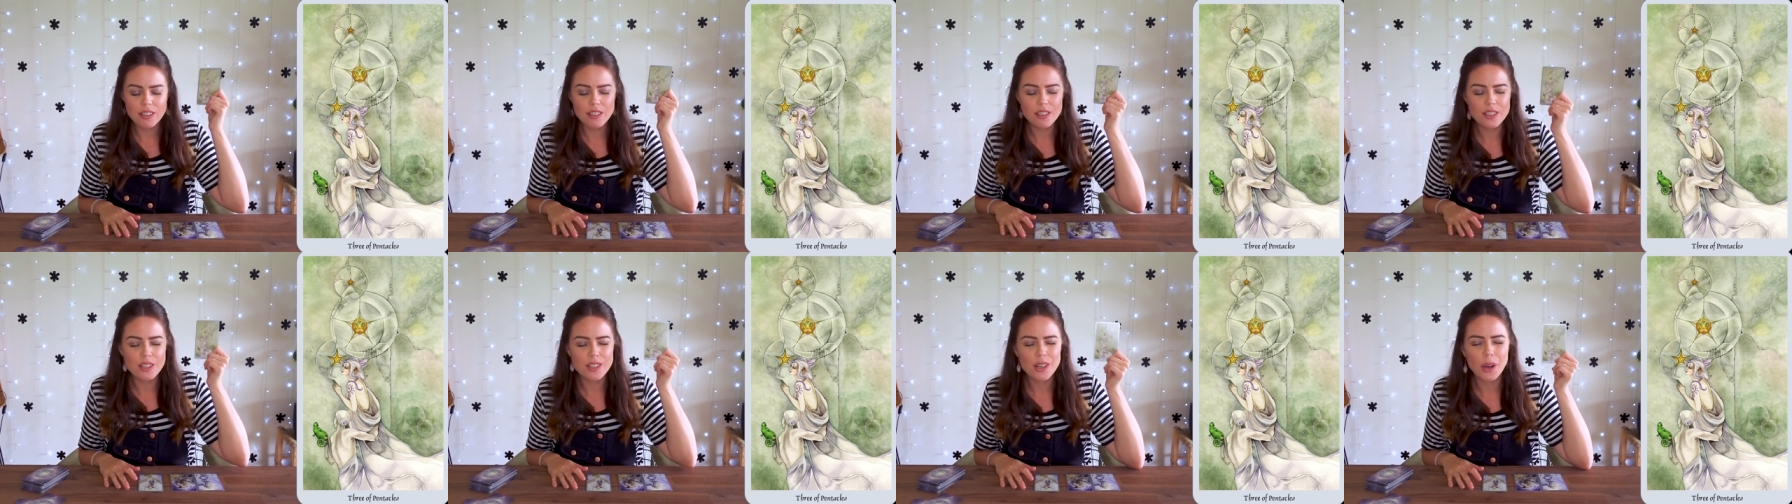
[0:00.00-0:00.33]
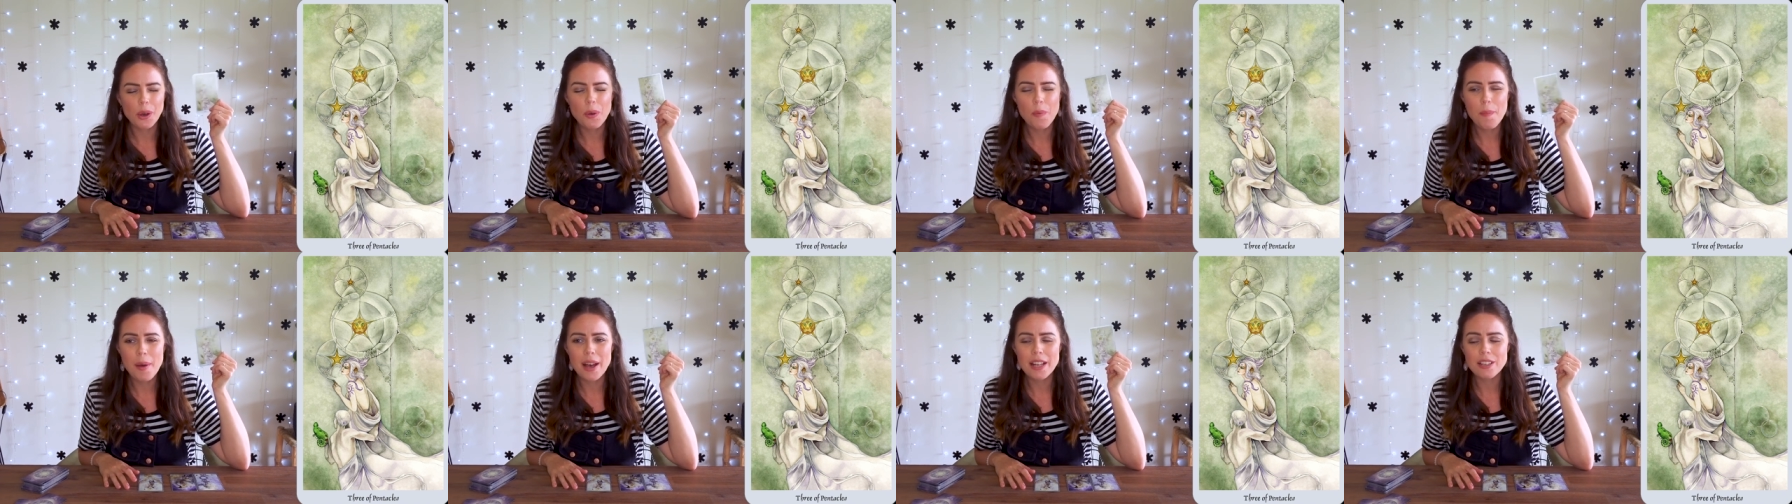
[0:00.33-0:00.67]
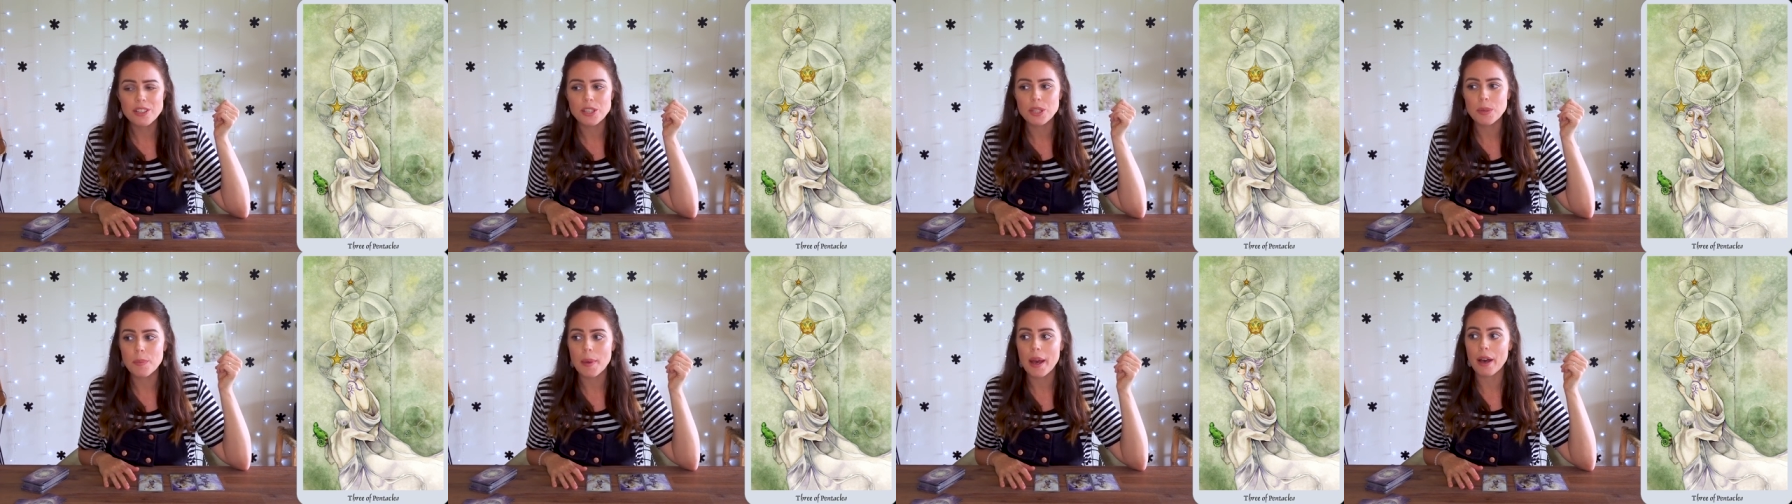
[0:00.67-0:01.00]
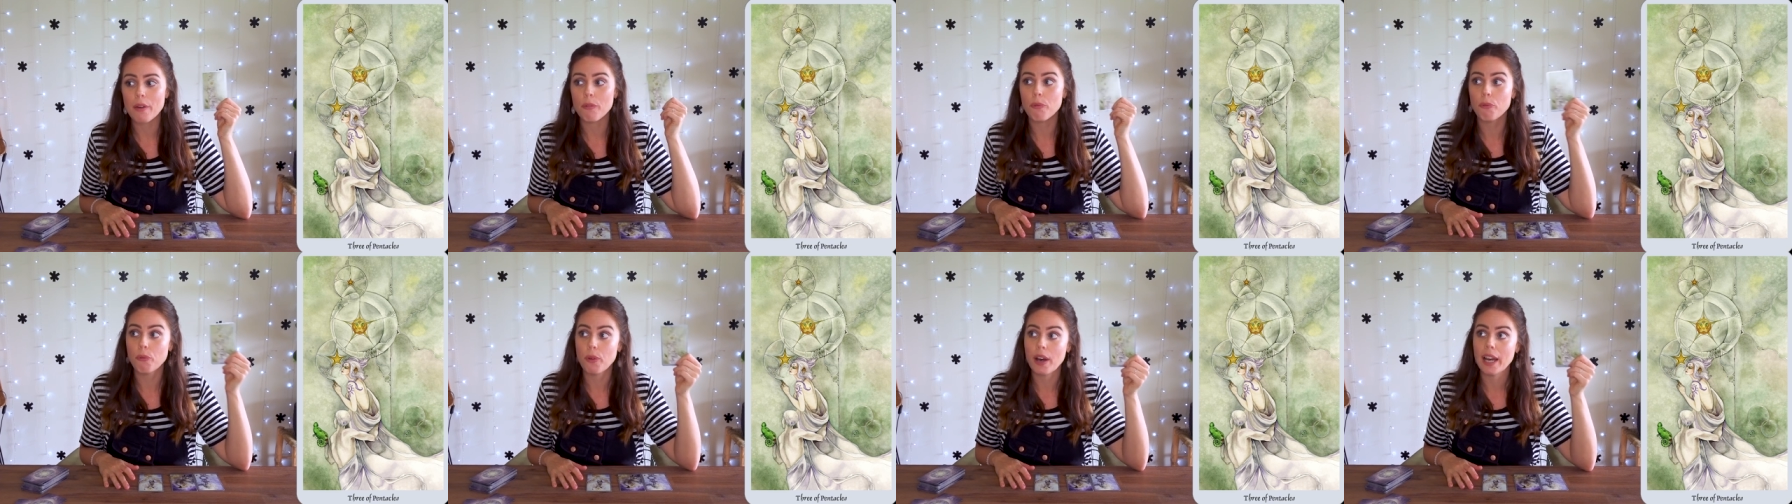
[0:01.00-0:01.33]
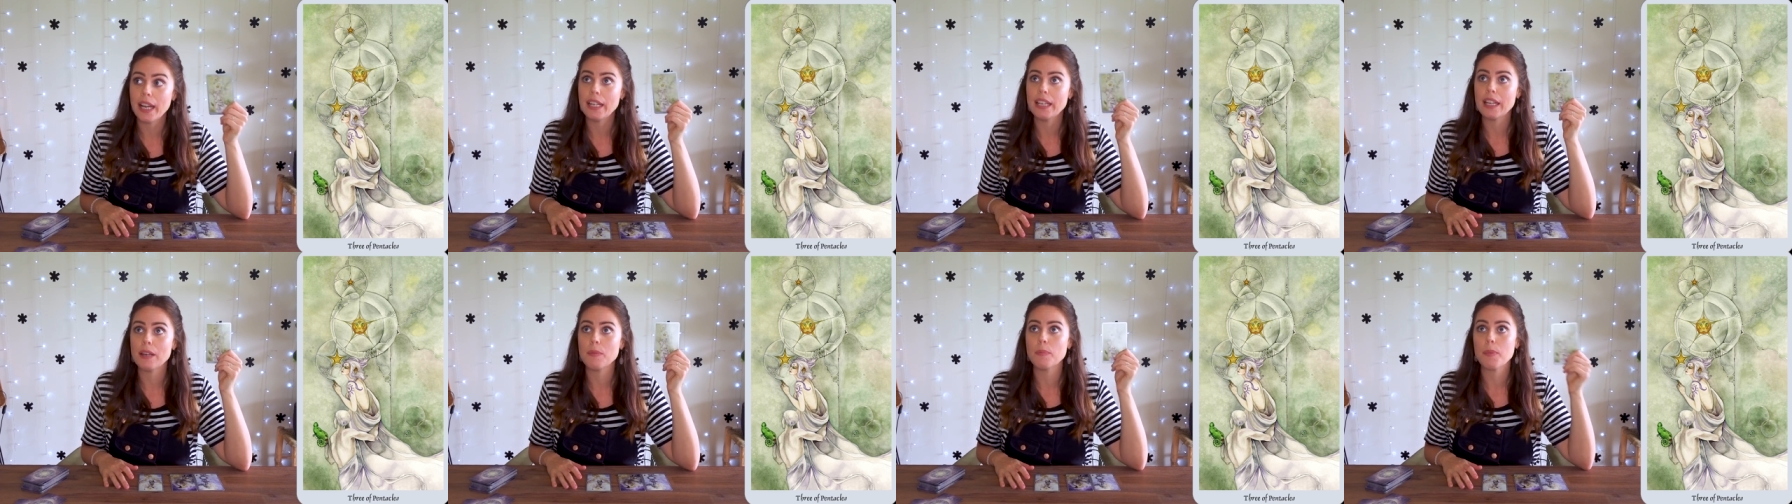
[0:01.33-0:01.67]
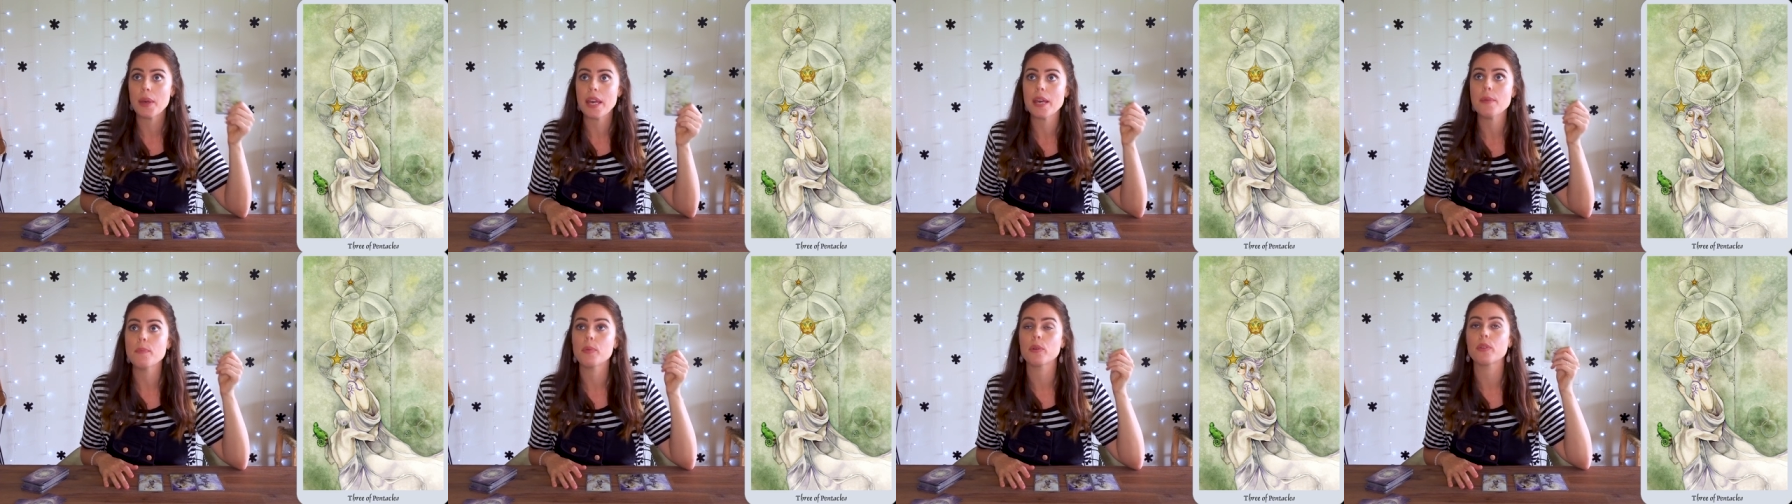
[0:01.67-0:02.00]
so much about finding
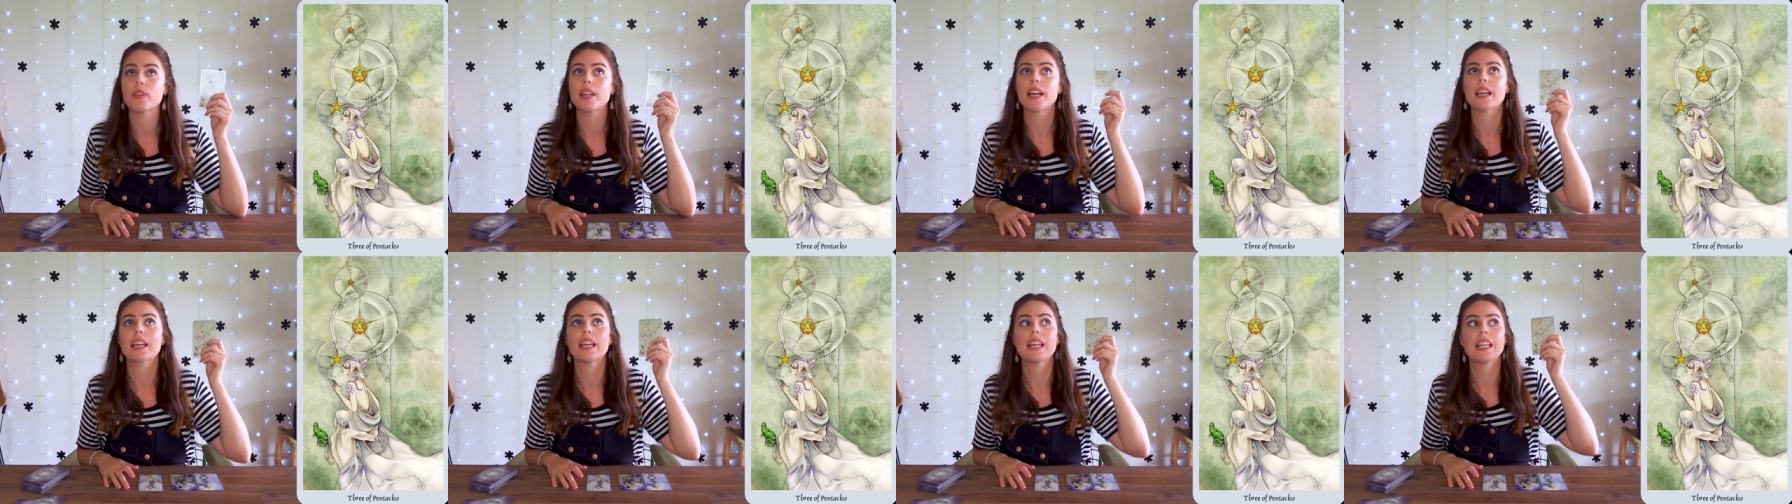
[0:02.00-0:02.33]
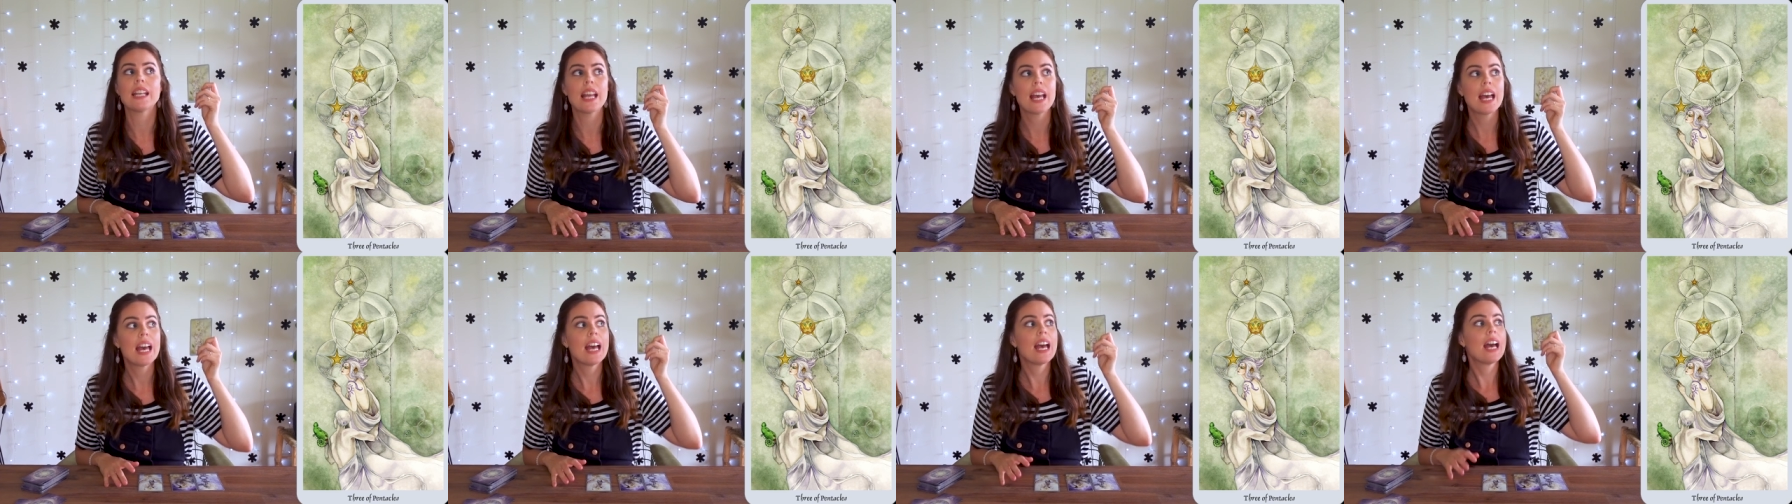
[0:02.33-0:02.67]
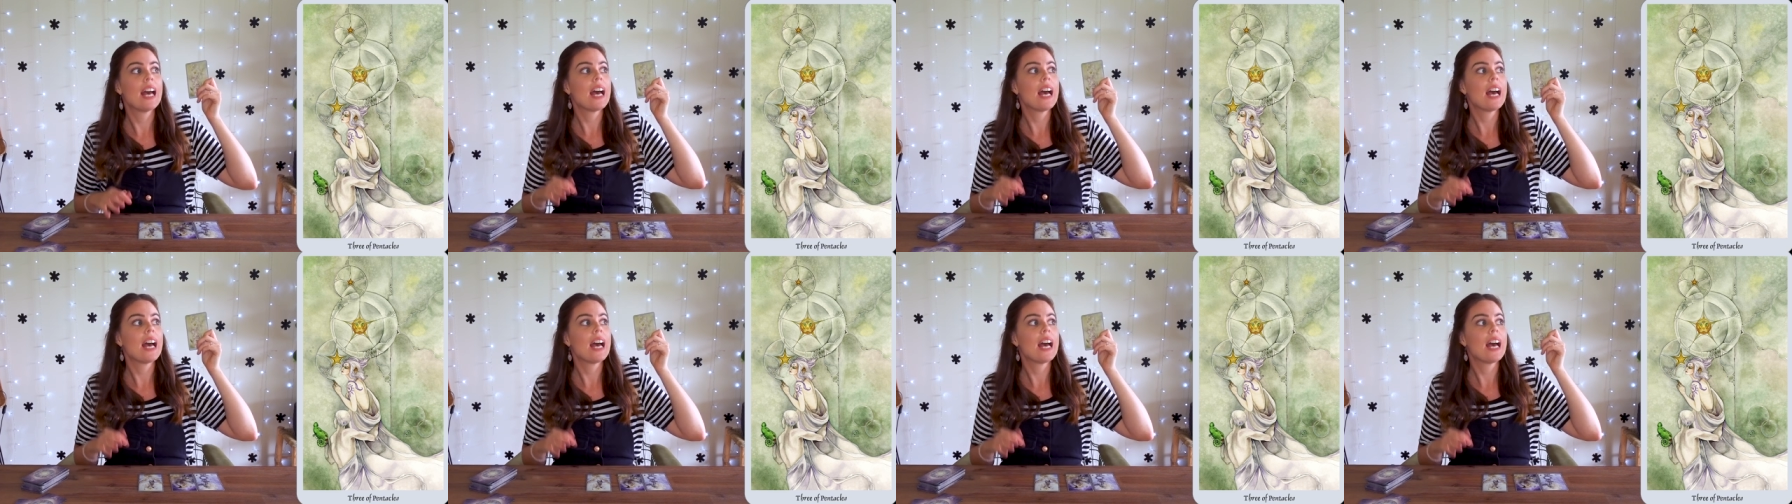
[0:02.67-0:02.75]
people that can